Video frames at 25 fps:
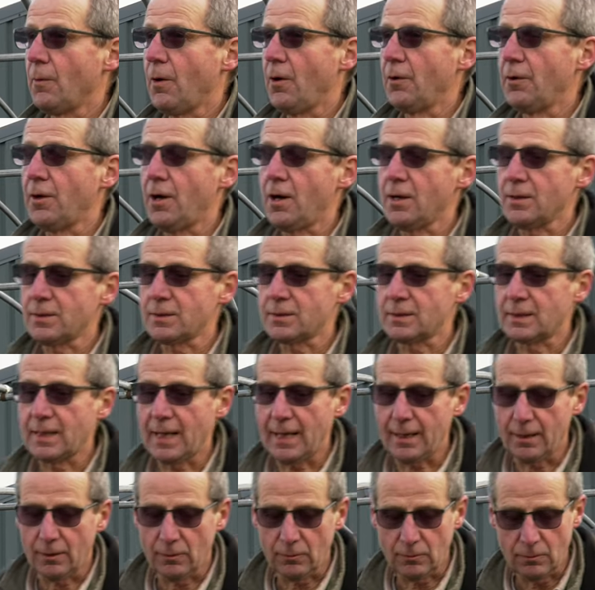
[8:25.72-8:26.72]
our
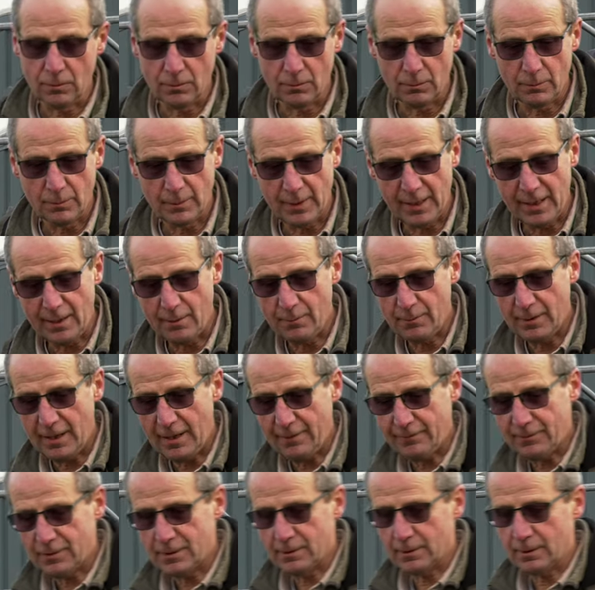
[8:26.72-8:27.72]
scale, we
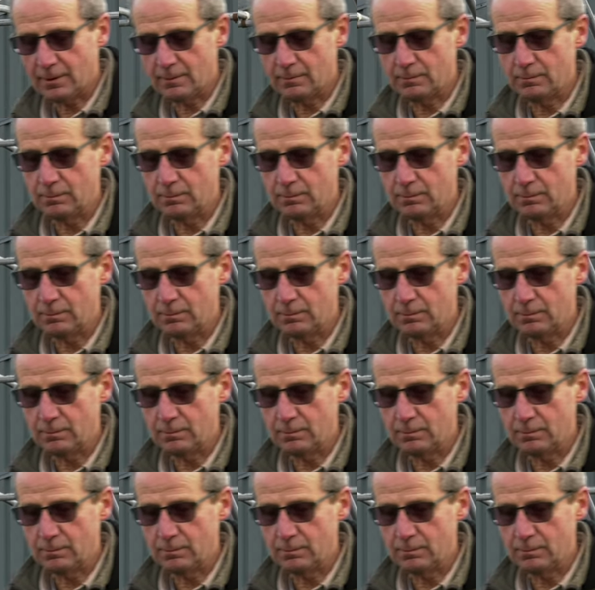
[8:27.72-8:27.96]
have to